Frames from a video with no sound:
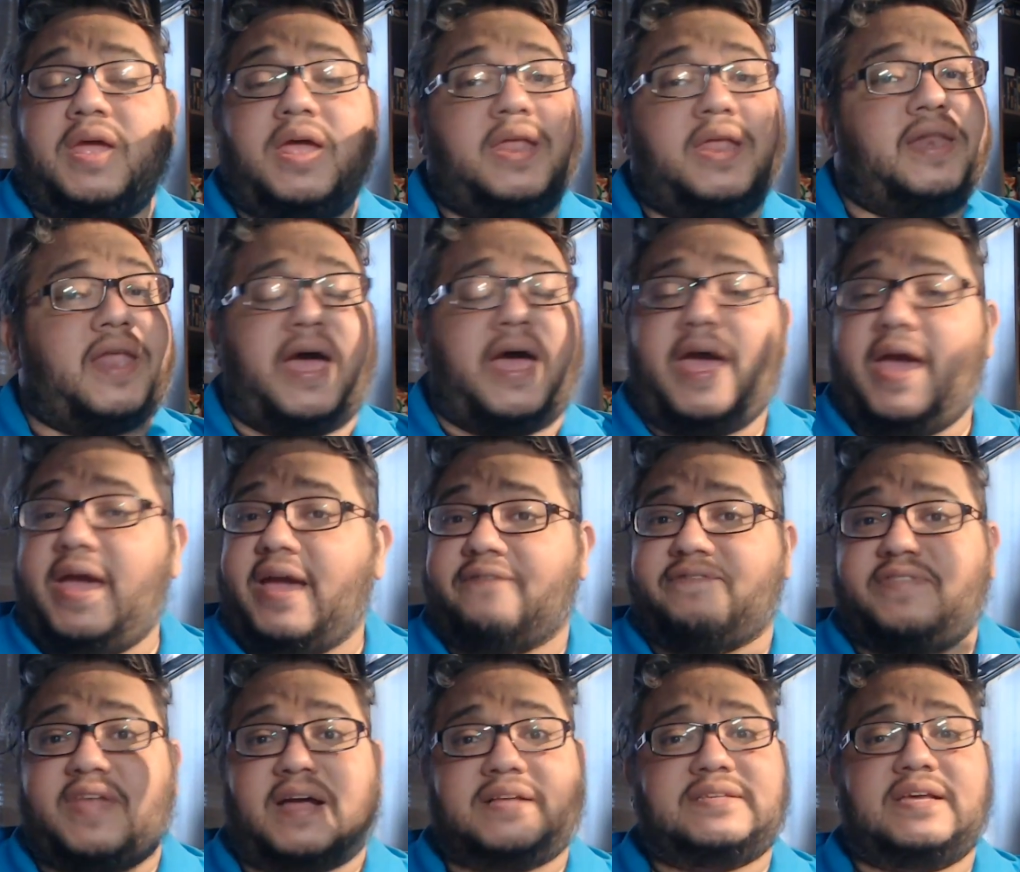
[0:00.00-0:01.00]
Now, hey, if
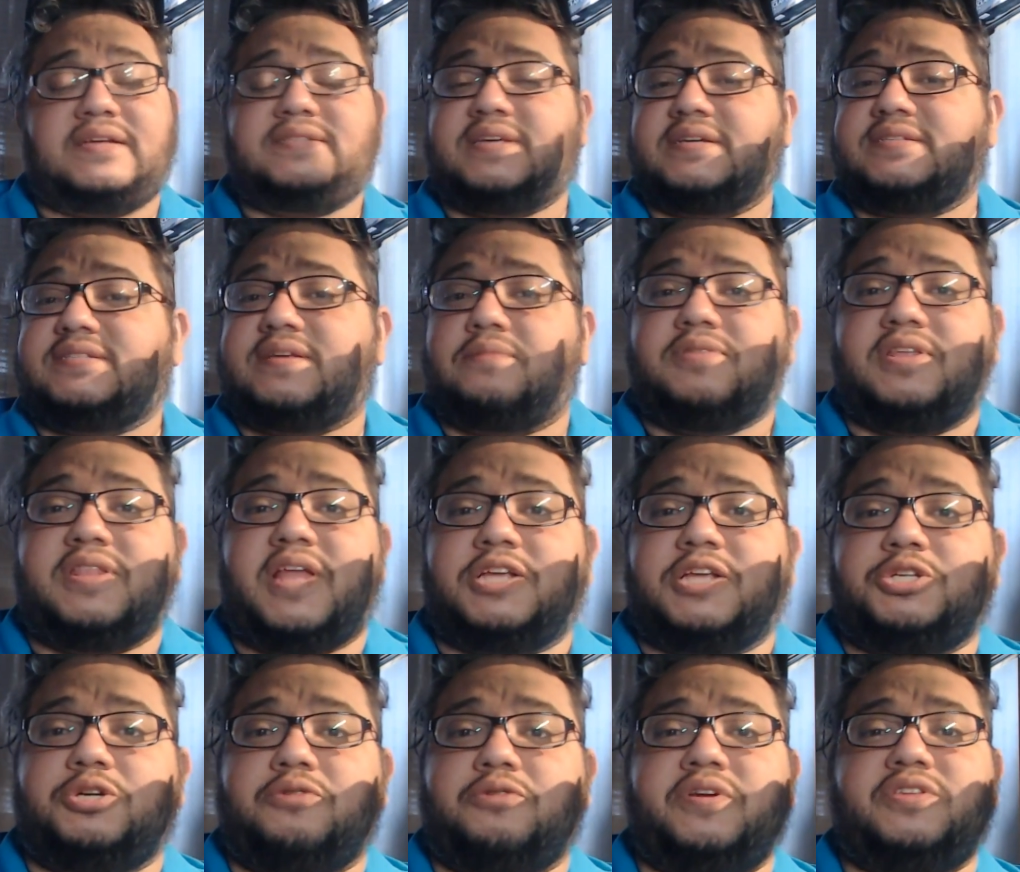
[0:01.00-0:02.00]
that sounds like something that
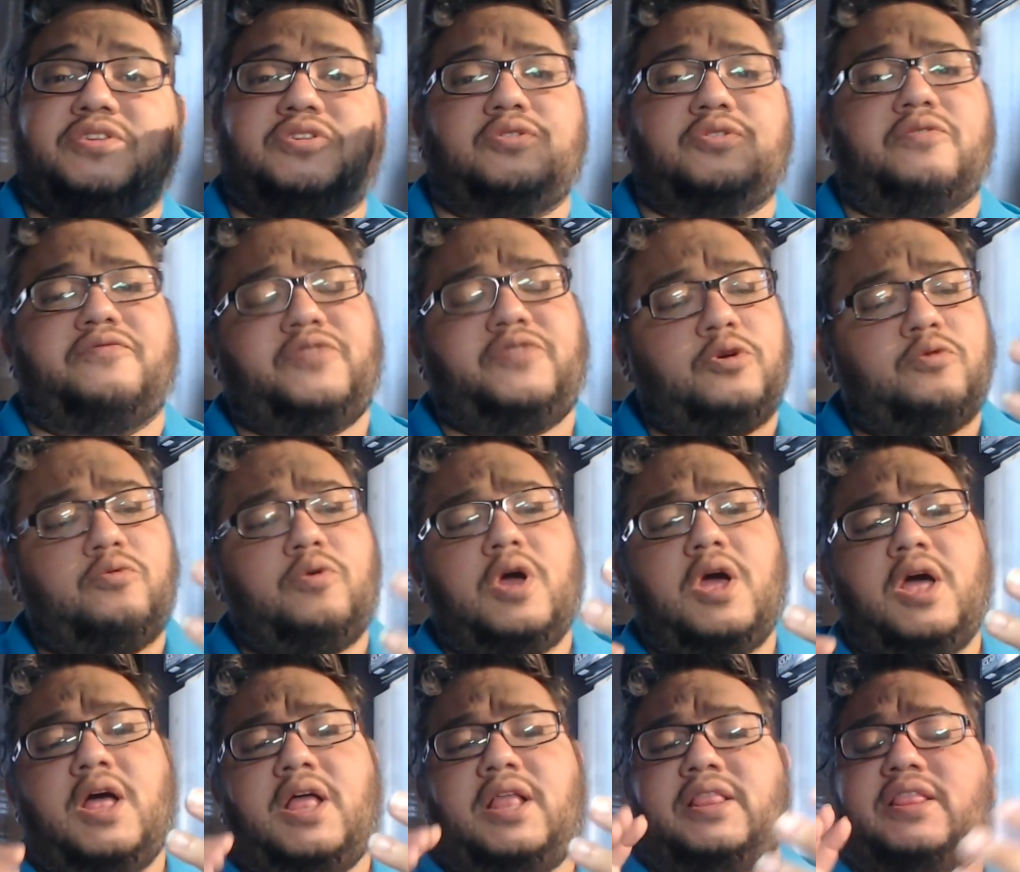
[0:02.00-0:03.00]
you're into, if you
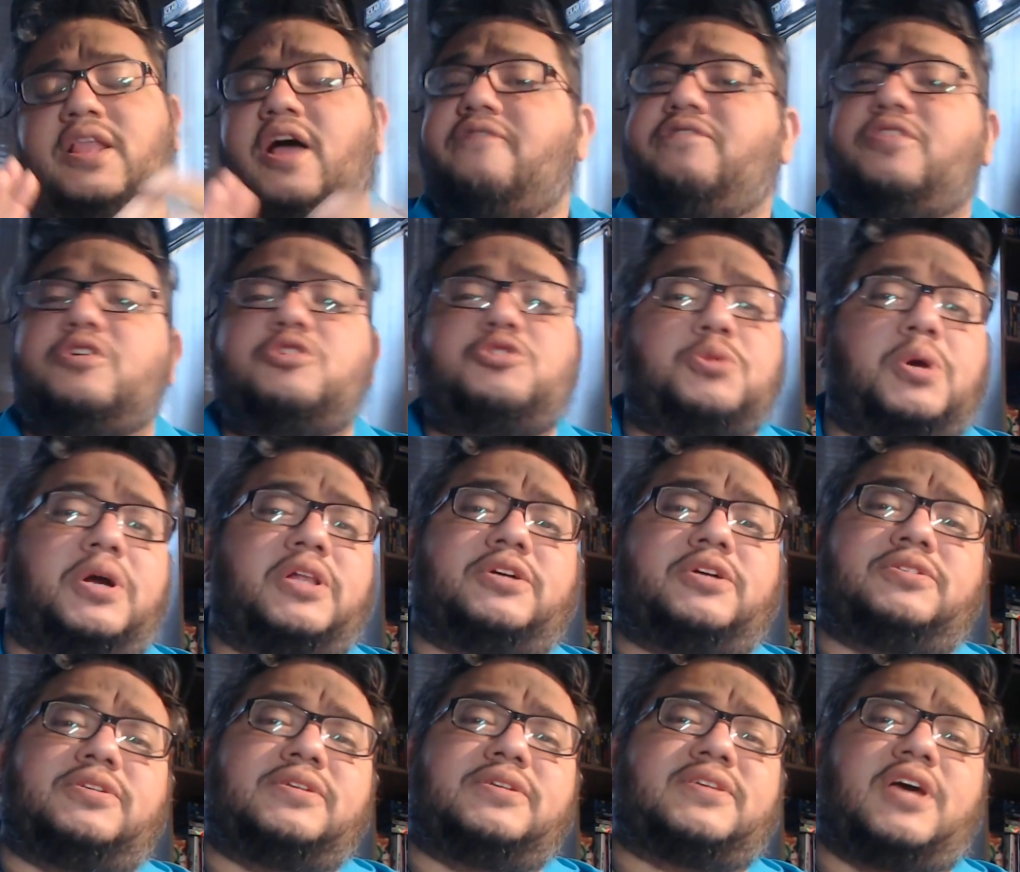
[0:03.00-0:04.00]
love the trailer
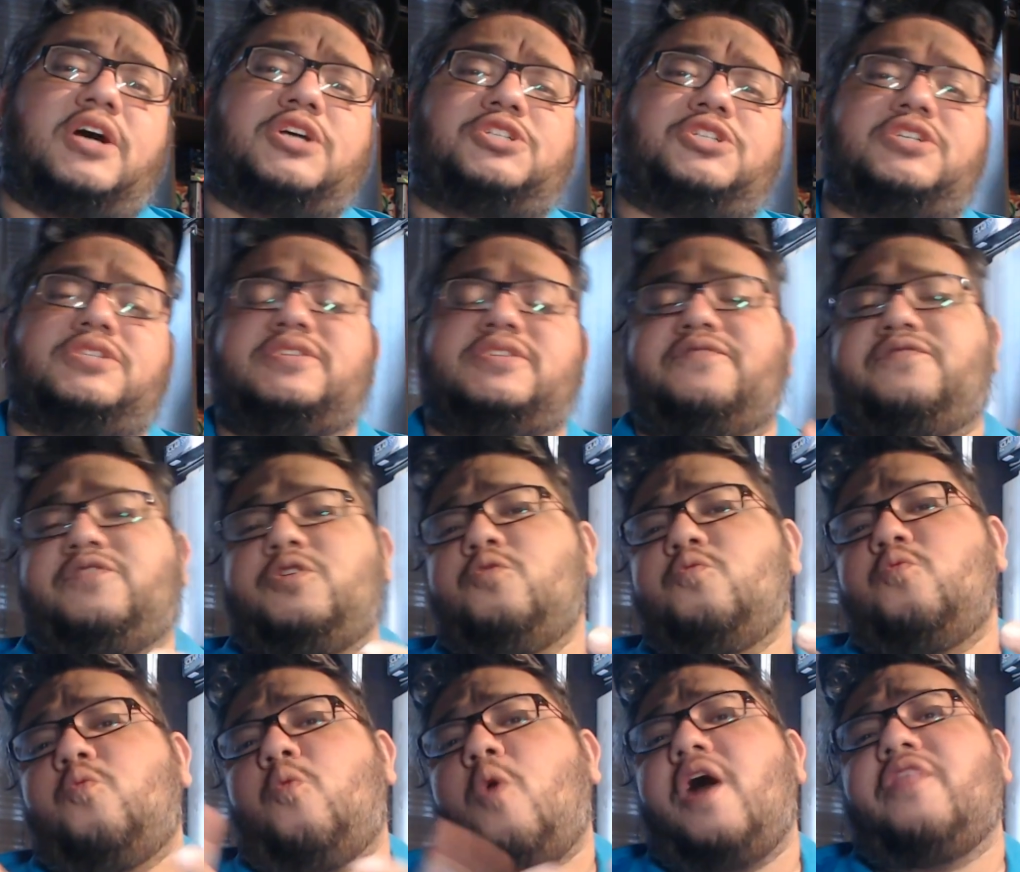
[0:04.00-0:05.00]
discussions, if you
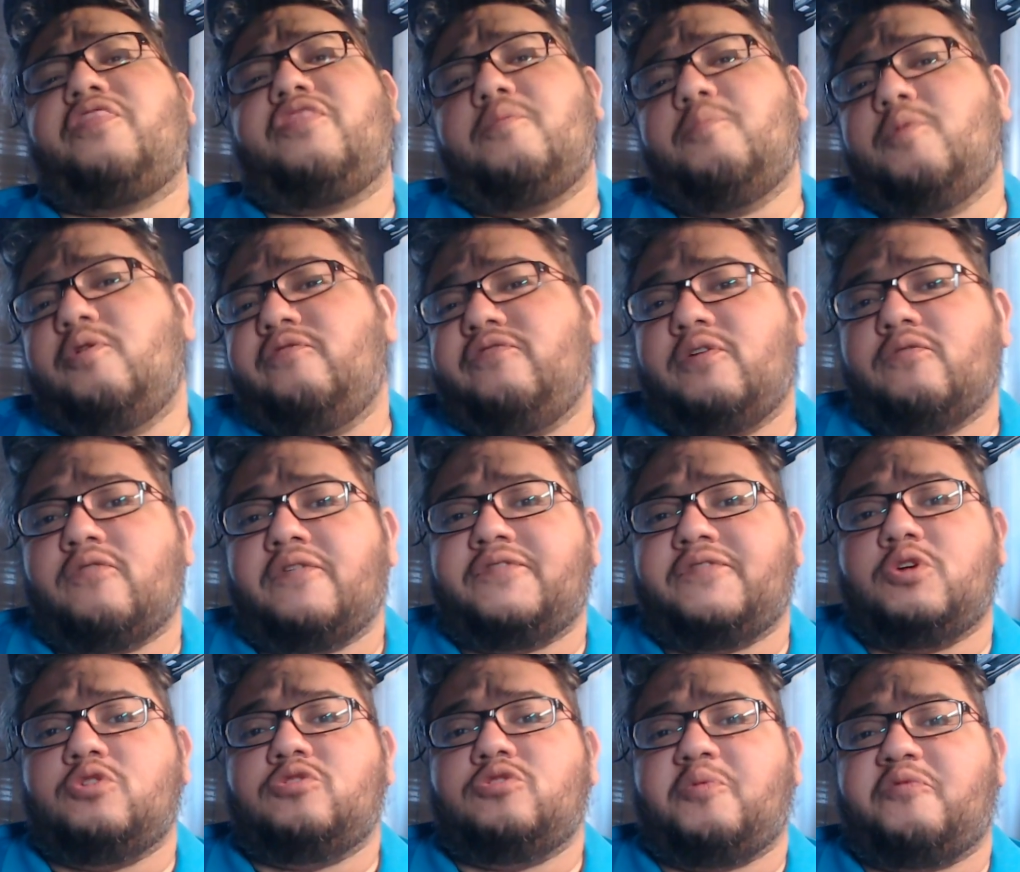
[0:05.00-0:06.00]
want the movie
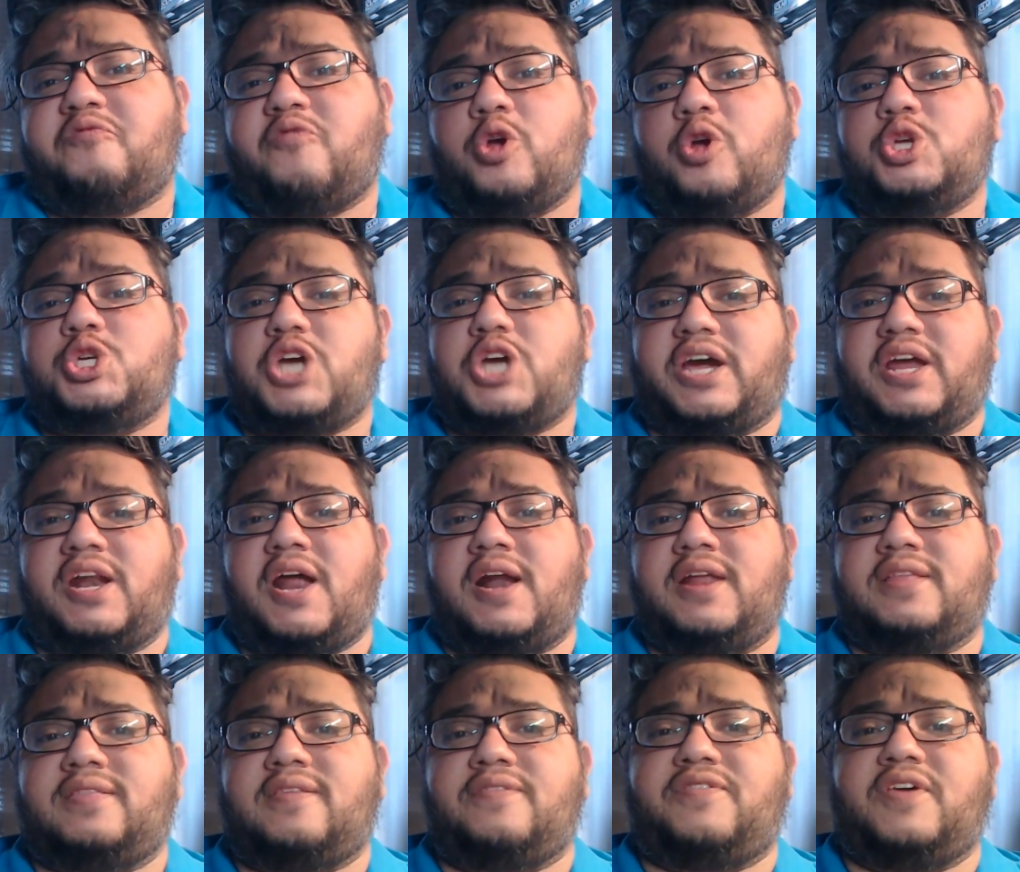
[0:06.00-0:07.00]
reviews before you check it out at
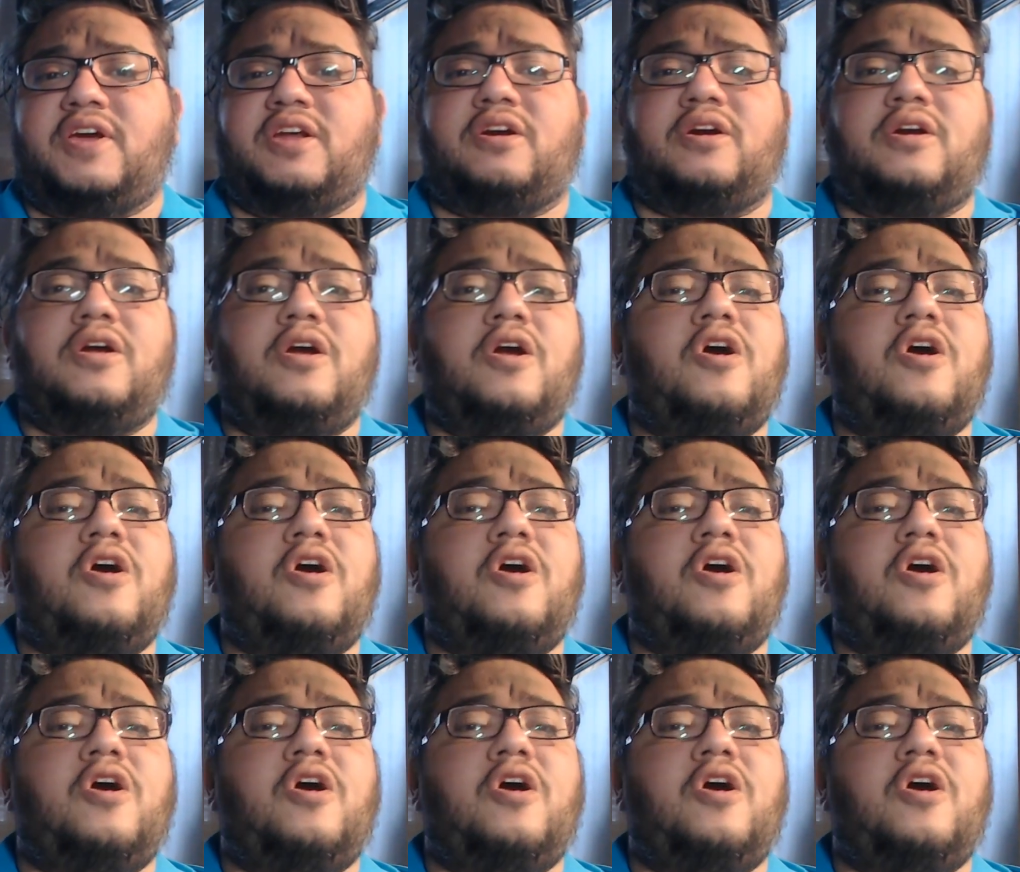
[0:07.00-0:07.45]
the theater,